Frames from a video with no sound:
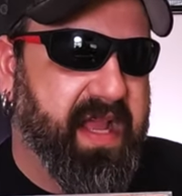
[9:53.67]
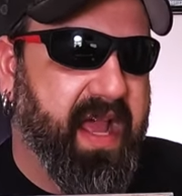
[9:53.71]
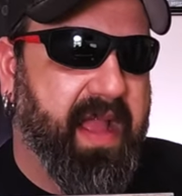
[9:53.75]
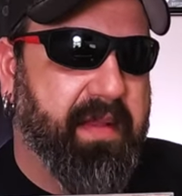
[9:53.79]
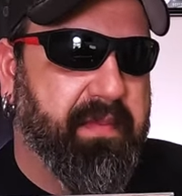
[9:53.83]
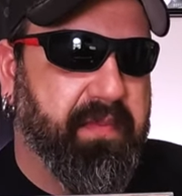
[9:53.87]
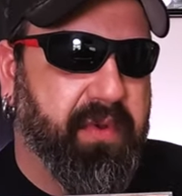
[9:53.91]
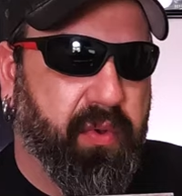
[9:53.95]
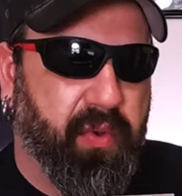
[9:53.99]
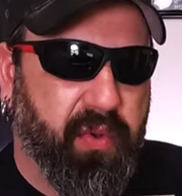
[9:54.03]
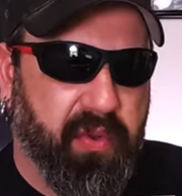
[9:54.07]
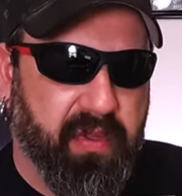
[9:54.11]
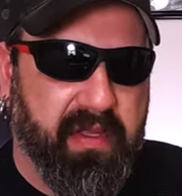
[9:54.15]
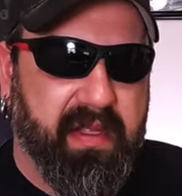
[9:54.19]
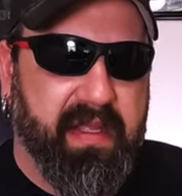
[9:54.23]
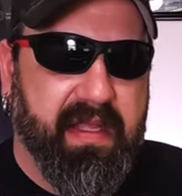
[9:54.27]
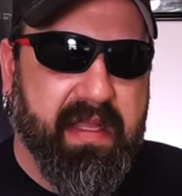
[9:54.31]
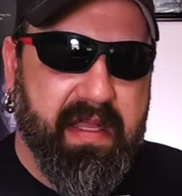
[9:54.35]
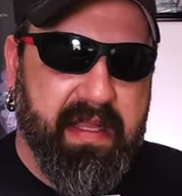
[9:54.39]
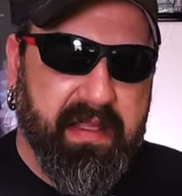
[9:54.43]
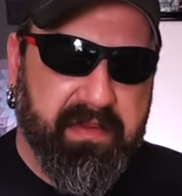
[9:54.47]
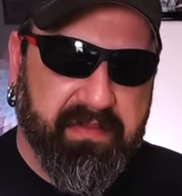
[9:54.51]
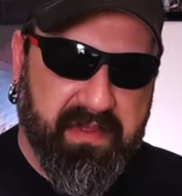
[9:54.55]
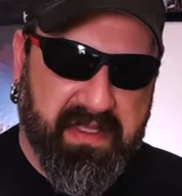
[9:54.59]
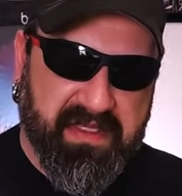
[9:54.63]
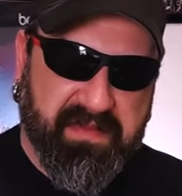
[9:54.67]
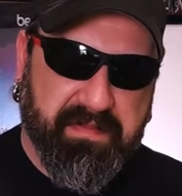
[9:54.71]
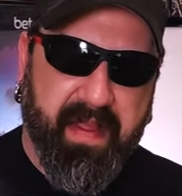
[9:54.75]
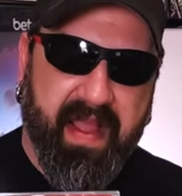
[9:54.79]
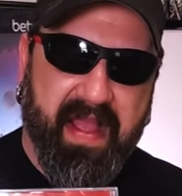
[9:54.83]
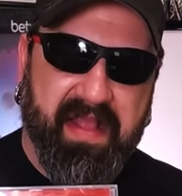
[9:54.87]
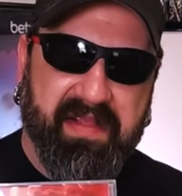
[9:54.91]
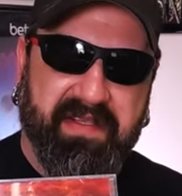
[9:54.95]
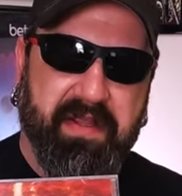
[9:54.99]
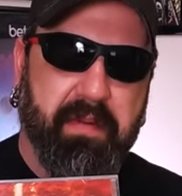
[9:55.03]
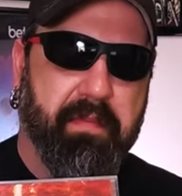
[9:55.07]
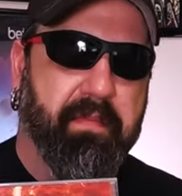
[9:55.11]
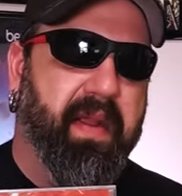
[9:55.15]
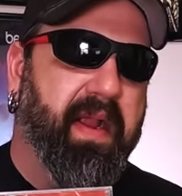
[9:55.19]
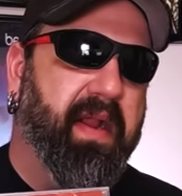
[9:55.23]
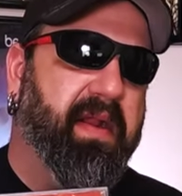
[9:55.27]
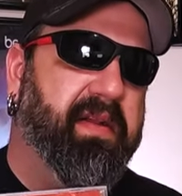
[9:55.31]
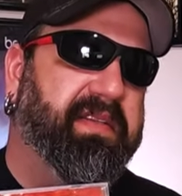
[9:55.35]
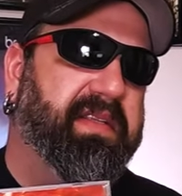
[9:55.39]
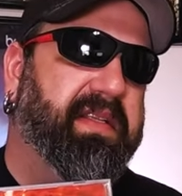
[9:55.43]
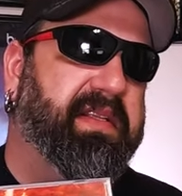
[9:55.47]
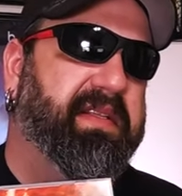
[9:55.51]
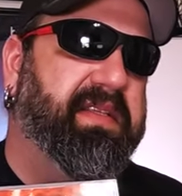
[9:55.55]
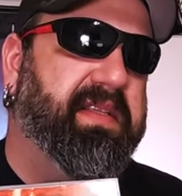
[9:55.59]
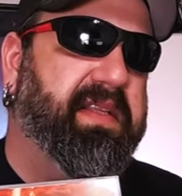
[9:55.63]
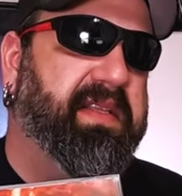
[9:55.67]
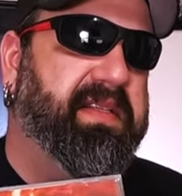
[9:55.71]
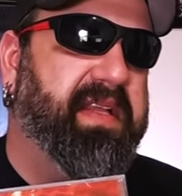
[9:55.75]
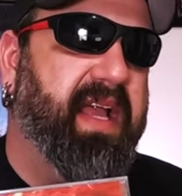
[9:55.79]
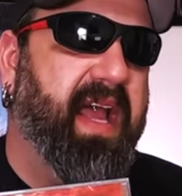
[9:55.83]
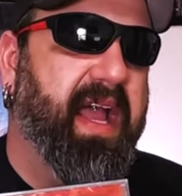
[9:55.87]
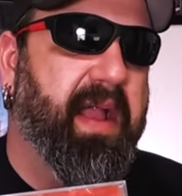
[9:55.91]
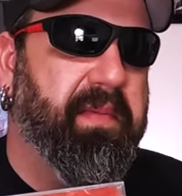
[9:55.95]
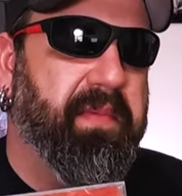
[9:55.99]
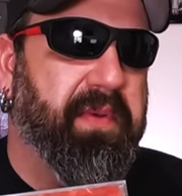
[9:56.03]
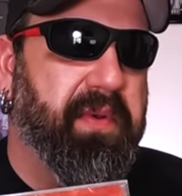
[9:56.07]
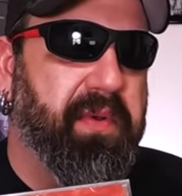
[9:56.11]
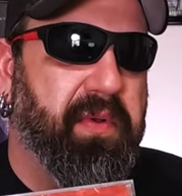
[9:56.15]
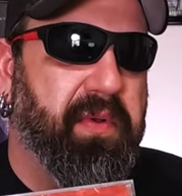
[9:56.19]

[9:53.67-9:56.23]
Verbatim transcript: Time Ghoul. This band's comparisons to Time